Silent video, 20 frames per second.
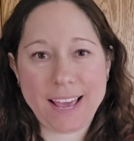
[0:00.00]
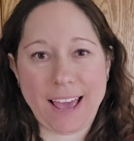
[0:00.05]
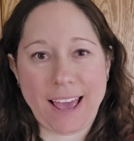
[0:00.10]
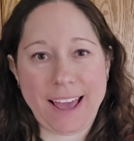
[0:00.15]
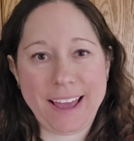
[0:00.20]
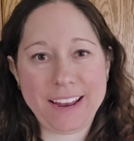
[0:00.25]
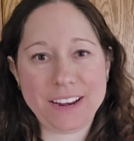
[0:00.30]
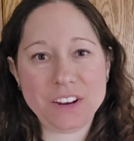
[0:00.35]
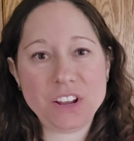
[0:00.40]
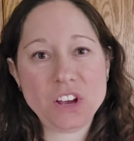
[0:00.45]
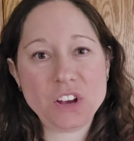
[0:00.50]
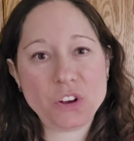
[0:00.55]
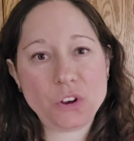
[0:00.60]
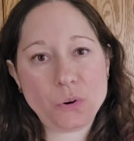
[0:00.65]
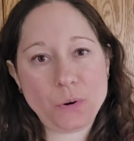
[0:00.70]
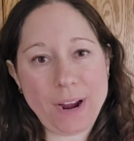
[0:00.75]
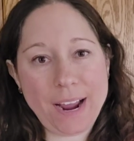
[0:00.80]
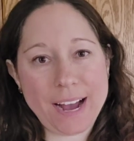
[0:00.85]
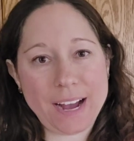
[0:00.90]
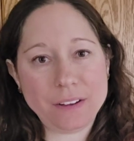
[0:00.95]
and
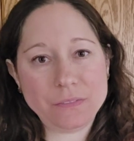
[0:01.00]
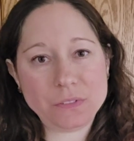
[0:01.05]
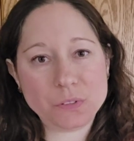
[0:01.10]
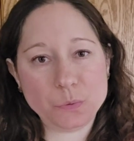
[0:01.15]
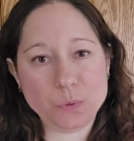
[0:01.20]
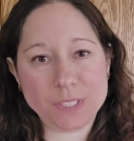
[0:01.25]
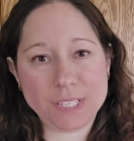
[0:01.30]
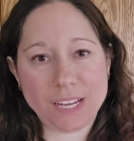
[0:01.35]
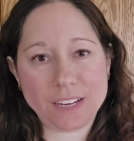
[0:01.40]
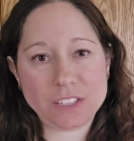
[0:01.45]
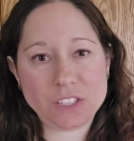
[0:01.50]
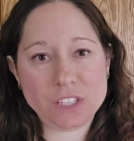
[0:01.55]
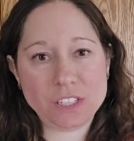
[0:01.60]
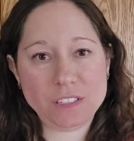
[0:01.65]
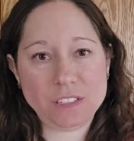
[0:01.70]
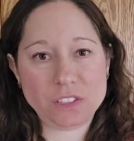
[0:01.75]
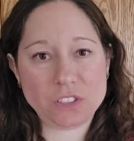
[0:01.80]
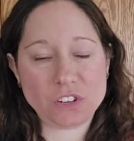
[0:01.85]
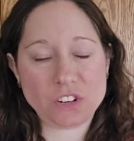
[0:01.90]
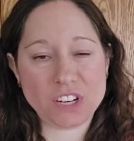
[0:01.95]
Kraft was
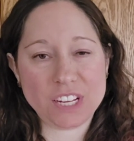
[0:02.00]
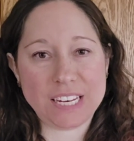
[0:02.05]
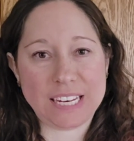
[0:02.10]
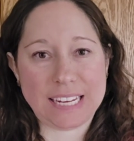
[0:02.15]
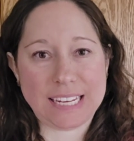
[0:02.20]
actually started